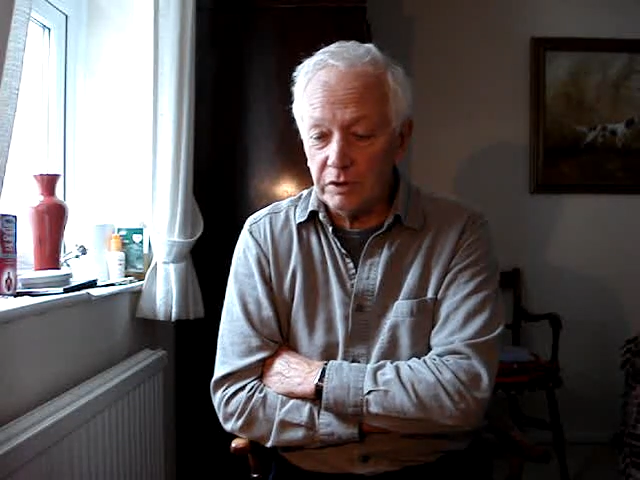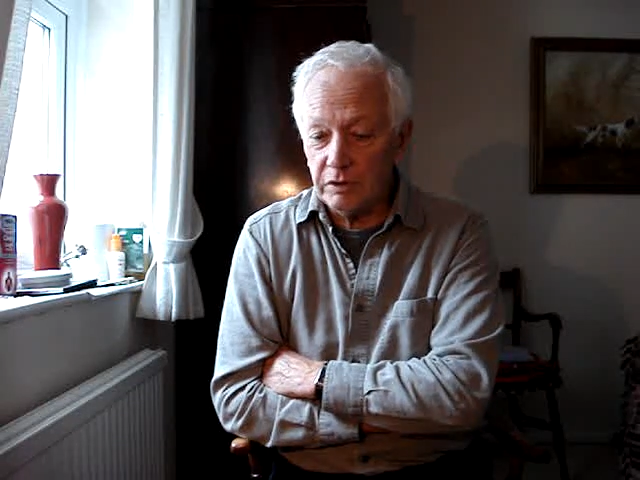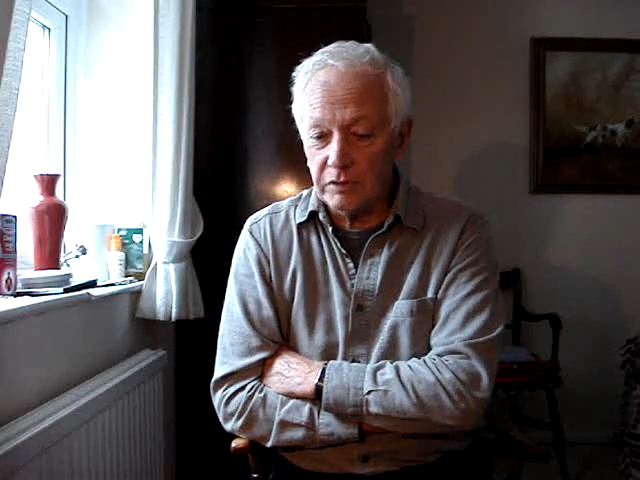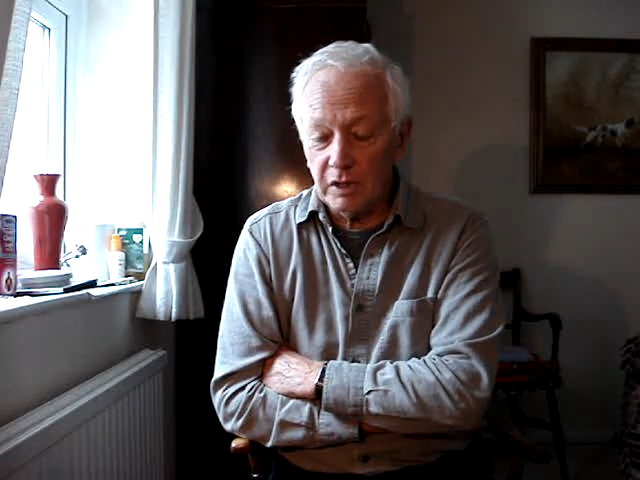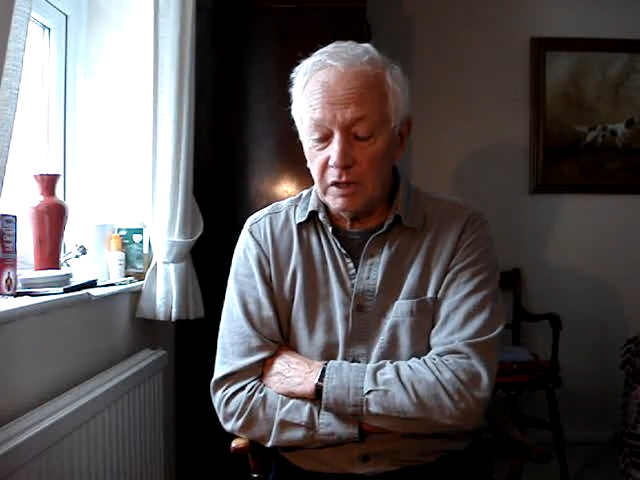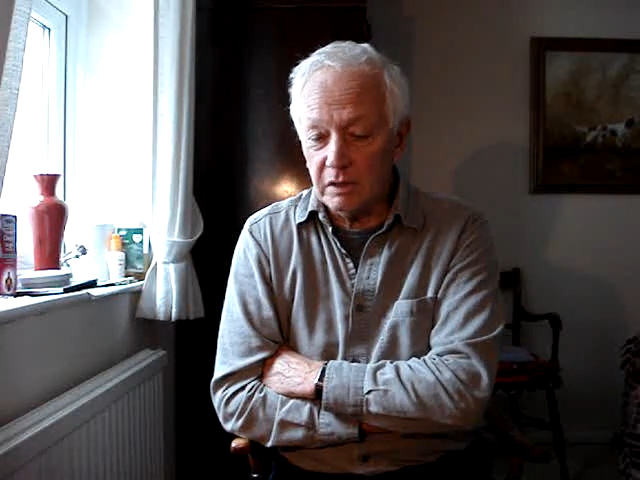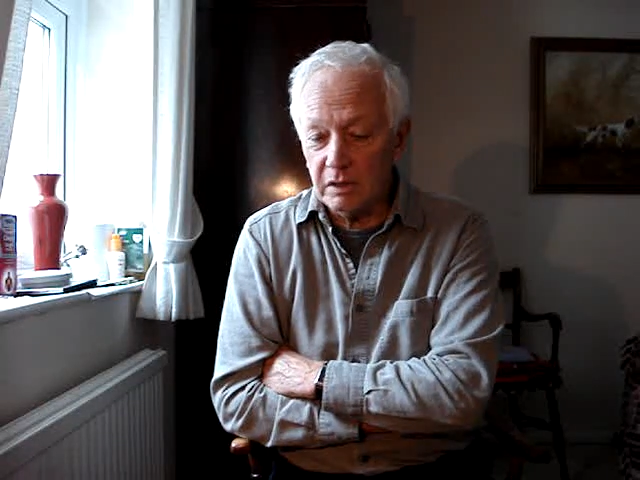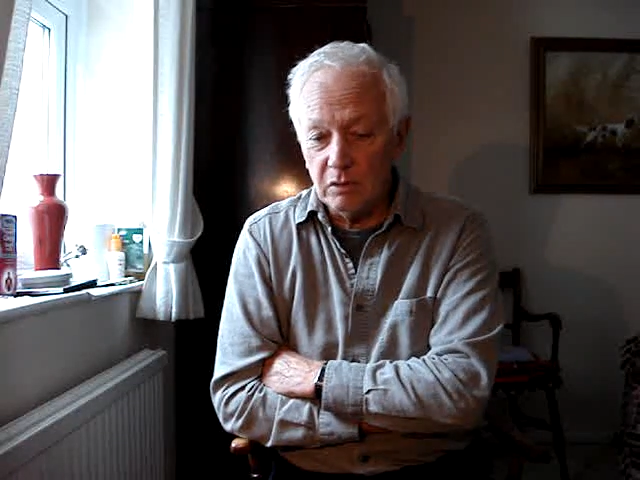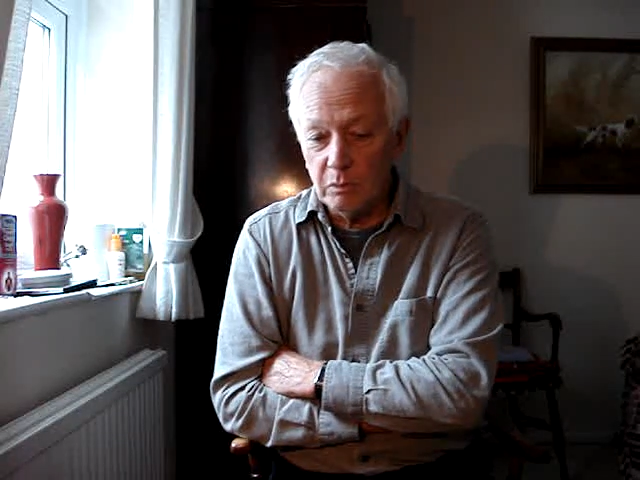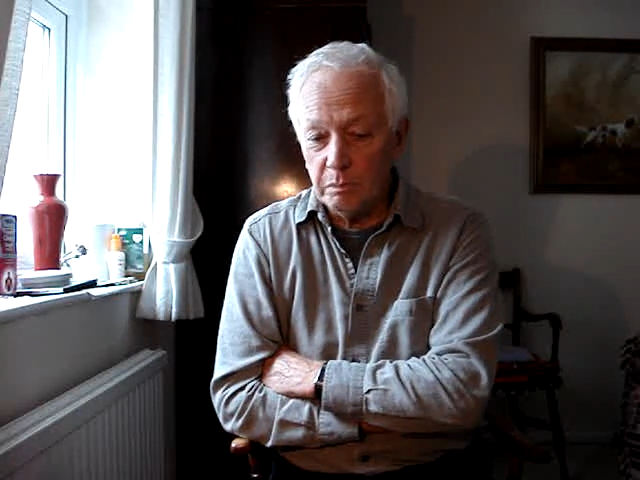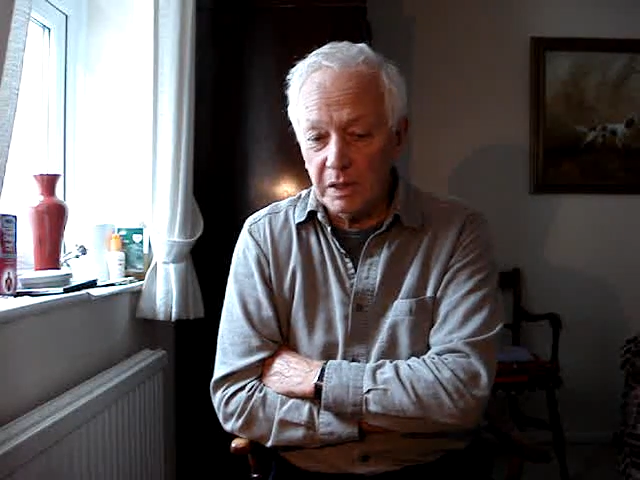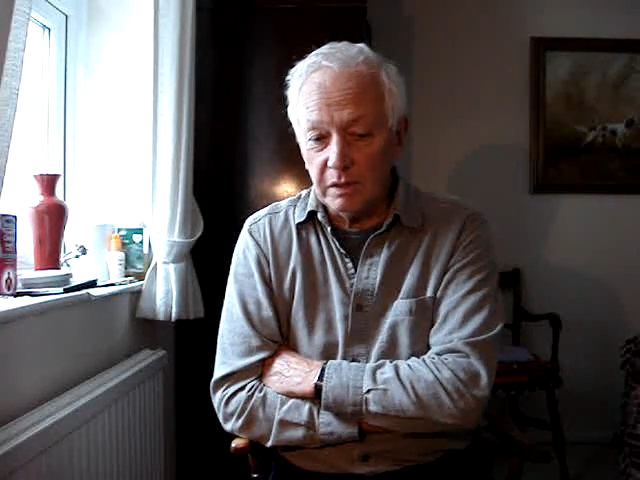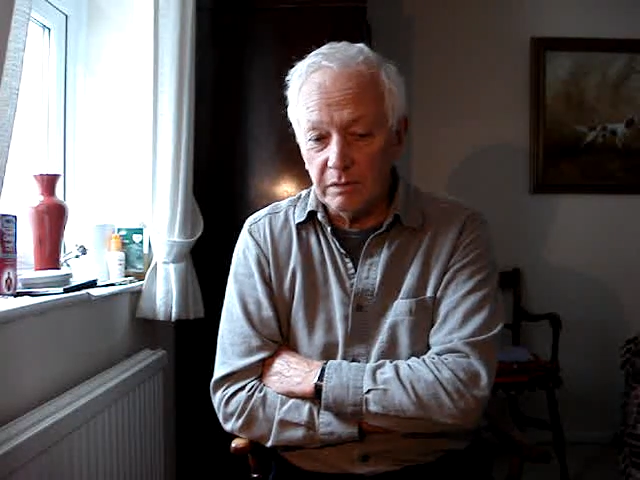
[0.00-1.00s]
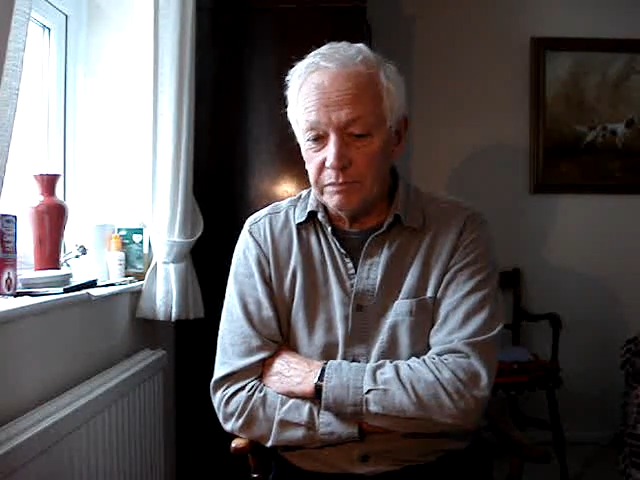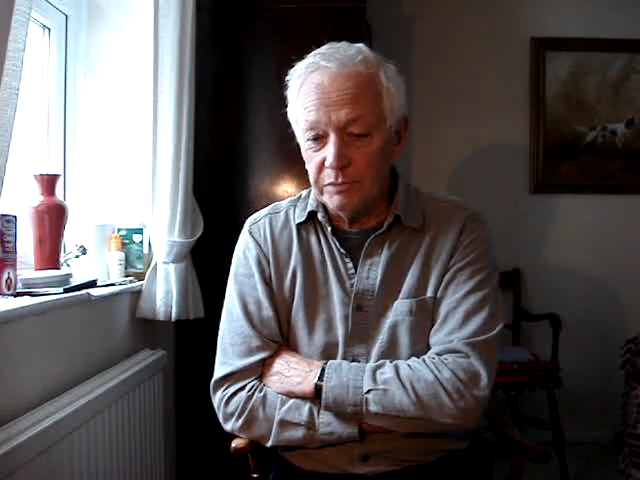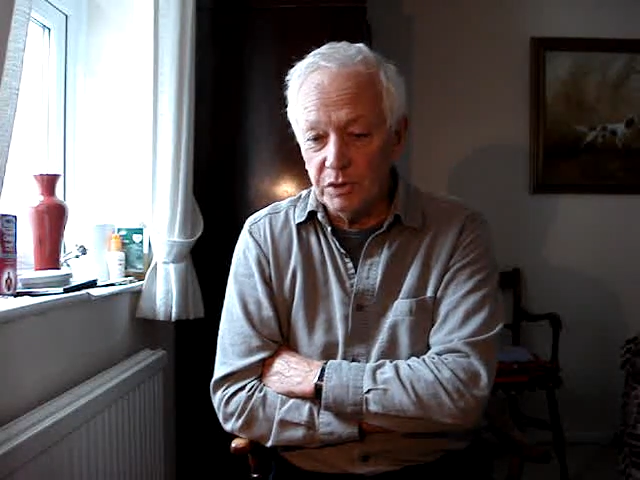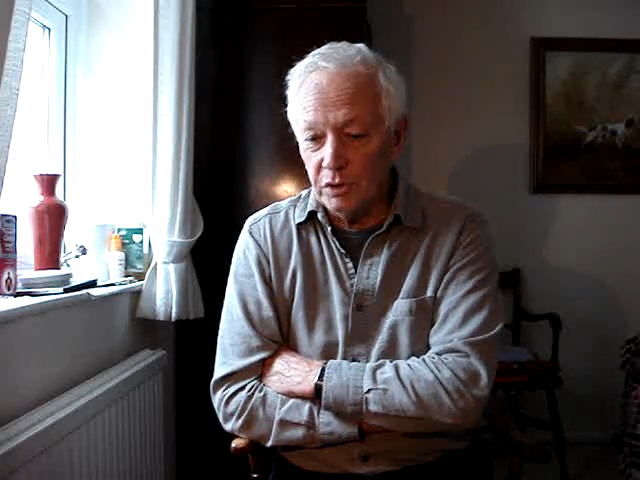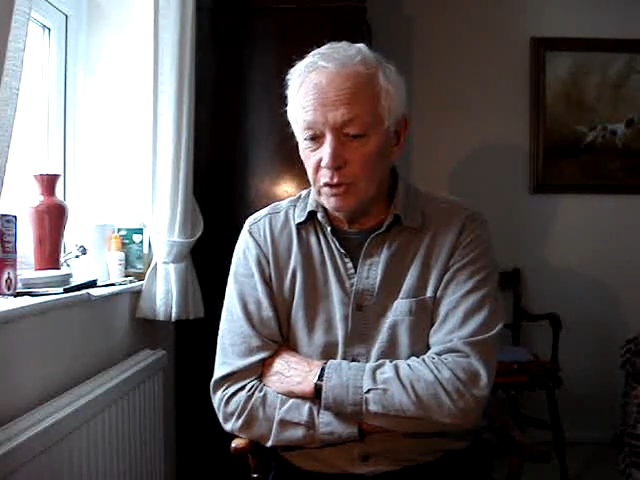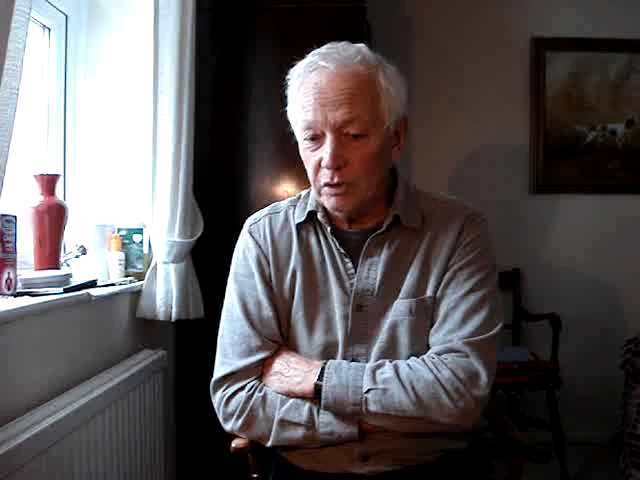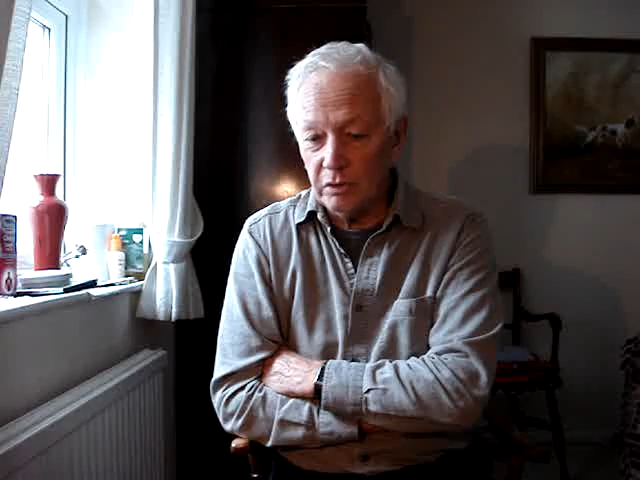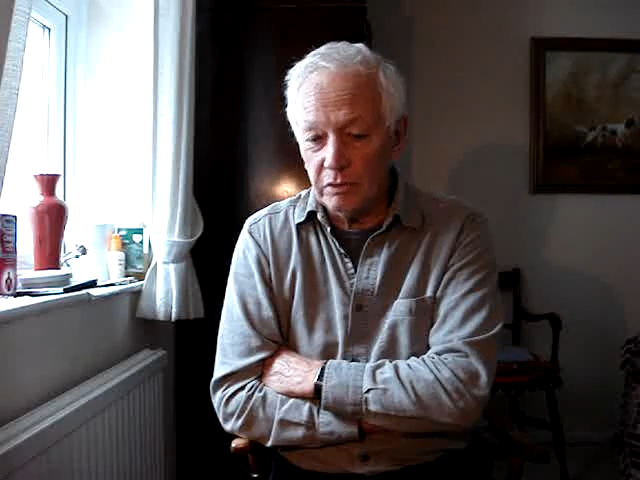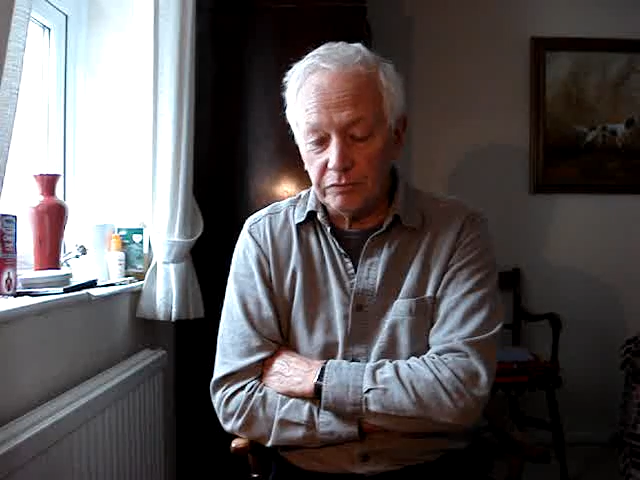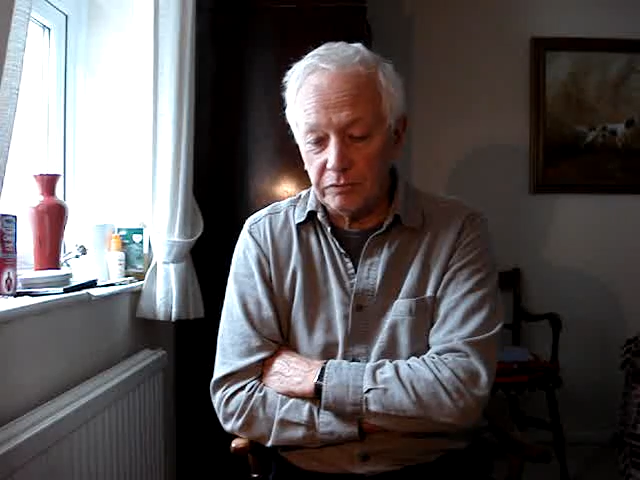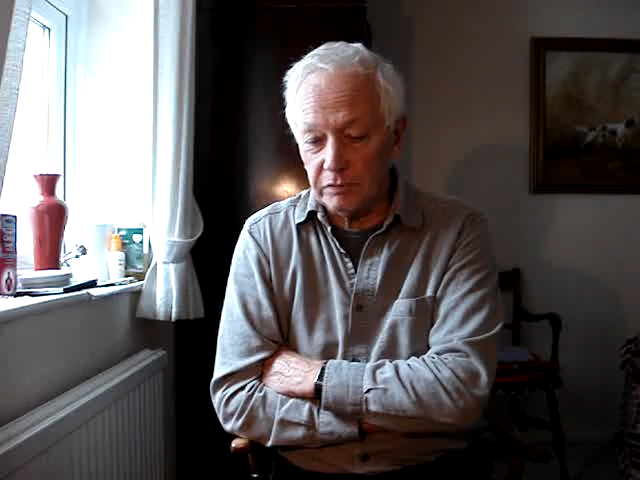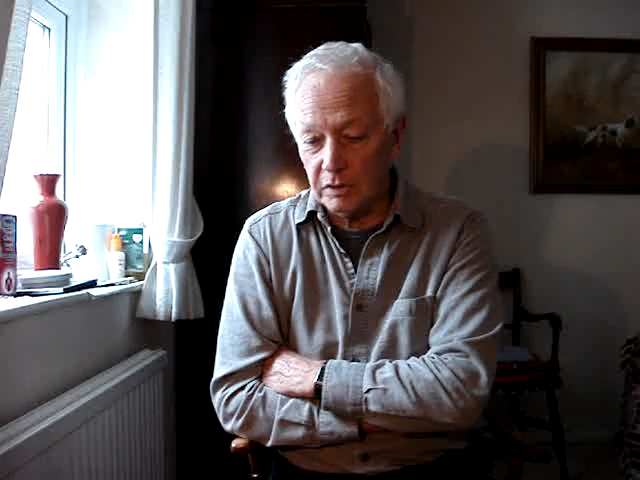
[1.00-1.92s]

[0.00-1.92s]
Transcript: He said a little bit of nurse